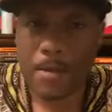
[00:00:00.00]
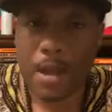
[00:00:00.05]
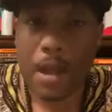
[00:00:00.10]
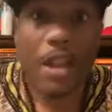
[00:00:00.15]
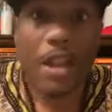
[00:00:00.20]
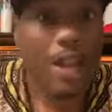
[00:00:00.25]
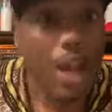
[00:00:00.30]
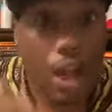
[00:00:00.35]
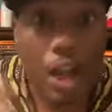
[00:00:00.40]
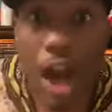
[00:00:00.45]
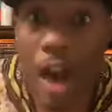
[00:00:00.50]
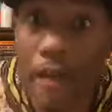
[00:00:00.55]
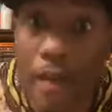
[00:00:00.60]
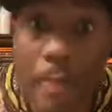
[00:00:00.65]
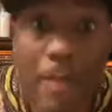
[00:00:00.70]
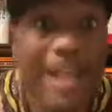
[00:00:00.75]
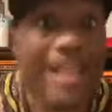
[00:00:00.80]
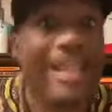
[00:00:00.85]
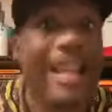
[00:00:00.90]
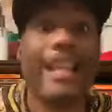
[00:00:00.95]
The
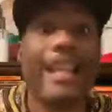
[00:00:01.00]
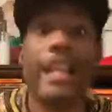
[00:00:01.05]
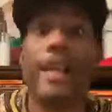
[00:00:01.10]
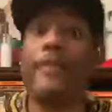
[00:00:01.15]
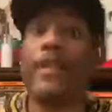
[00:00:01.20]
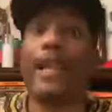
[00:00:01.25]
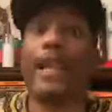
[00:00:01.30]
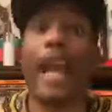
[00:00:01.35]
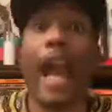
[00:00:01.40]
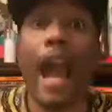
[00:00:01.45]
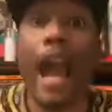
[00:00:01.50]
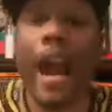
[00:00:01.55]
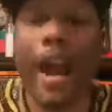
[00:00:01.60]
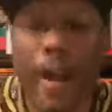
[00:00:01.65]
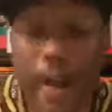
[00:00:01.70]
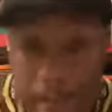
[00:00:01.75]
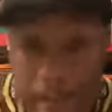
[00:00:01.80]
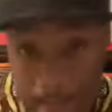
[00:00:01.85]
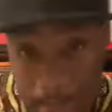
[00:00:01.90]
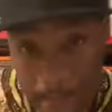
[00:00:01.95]
government didn't even
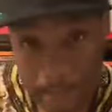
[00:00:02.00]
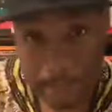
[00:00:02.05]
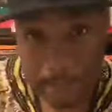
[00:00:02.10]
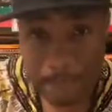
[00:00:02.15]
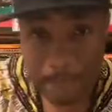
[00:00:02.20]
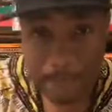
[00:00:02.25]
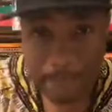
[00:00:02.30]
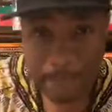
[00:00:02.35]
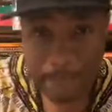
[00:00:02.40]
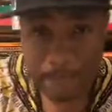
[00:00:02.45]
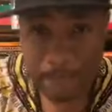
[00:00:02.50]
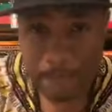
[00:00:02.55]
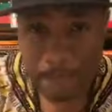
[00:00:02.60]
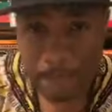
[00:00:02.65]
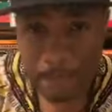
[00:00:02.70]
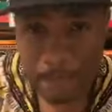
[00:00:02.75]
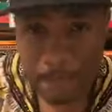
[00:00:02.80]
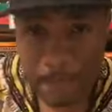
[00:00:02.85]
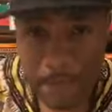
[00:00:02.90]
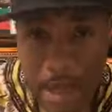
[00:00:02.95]
care.
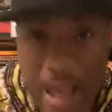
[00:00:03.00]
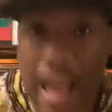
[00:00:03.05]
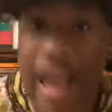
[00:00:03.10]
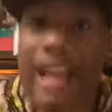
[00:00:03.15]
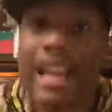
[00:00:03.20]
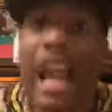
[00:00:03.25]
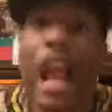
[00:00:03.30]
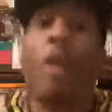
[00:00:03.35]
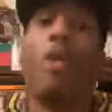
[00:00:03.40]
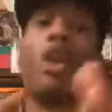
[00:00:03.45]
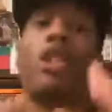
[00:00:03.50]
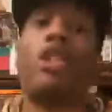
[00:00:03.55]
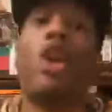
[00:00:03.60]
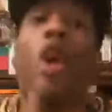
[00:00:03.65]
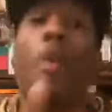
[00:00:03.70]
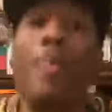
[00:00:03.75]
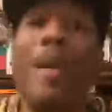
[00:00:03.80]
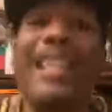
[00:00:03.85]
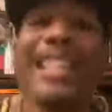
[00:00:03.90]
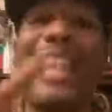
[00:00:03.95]
They were so
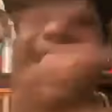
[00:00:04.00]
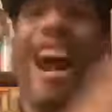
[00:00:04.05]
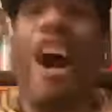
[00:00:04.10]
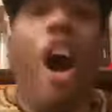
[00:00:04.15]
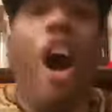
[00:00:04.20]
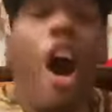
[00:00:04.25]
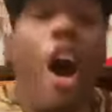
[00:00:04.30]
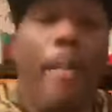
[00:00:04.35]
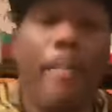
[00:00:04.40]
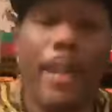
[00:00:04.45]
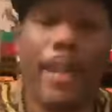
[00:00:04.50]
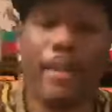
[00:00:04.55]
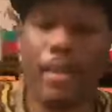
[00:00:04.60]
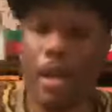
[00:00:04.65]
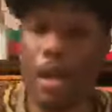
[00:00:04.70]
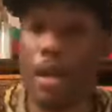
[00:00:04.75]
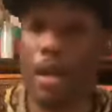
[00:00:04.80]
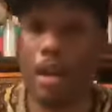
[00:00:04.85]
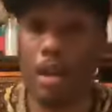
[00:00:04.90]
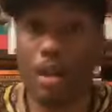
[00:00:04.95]
busy arming,
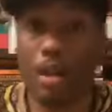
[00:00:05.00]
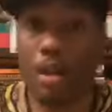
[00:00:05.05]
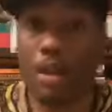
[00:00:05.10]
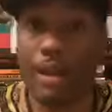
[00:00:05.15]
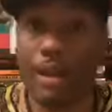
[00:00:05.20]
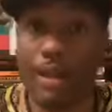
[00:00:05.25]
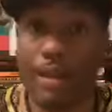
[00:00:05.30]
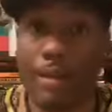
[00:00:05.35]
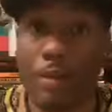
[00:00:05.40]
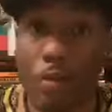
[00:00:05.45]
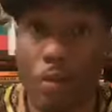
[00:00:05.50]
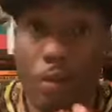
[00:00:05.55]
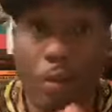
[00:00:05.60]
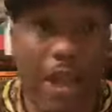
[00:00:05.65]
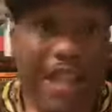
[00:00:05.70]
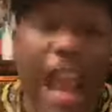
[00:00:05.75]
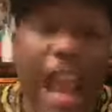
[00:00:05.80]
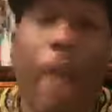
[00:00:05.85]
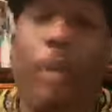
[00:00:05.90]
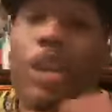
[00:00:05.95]

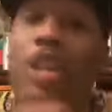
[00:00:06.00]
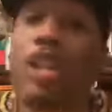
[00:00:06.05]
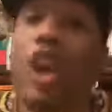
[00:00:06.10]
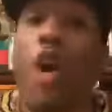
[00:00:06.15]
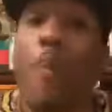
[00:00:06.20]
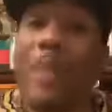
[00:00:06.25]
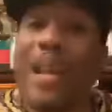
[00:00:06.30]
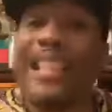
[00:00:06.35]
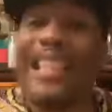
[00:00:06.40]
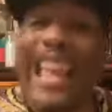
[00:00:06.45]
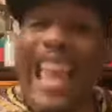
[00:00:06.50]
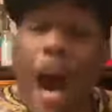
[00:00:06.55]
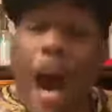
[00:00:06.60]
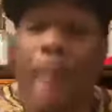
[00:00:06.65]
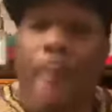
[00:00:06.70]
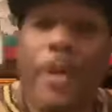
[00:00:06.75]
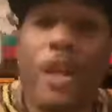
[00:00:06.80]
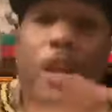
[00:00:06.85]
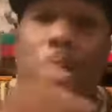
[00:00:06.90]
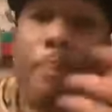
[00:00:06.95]
they were so busy
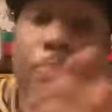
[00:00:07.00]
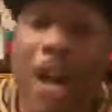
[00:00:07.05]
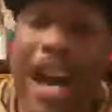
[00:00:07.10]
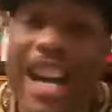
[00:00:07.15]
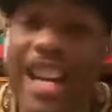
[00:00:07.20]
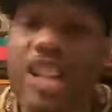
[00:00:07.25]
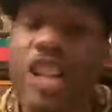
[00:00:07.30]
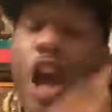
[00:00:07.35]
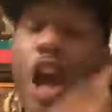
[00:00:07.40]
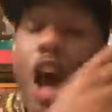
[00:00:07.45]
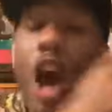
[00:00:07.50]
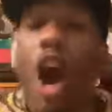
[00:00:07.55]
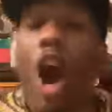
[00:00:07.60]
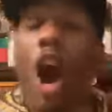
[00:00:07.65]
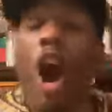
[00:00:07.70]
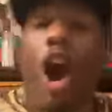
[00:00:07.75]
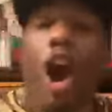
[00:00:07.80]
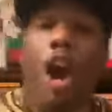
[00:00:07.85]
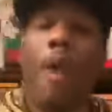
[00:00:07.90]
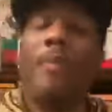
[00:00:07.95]
helping the British
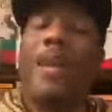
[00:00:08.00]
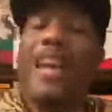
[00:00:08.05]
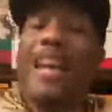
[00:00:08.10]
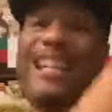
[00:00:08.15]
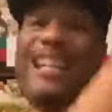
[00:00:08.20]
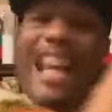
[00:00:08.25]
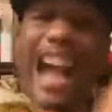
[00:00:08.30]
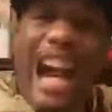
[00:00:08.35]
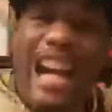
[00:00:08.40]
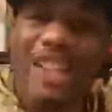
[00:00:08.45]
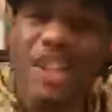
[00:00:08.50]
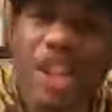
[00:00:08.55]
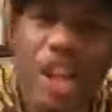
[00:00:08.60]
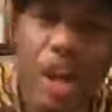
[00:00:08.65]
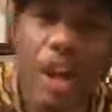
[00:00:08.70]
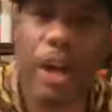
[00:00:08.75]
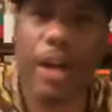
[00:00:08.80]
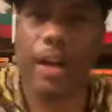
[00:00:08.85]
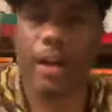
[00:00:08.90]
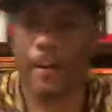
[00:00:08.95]
arm
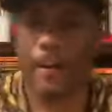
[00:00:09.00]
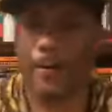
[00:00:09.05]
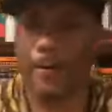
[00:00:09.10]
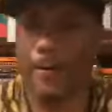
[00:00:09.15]
Nigeria.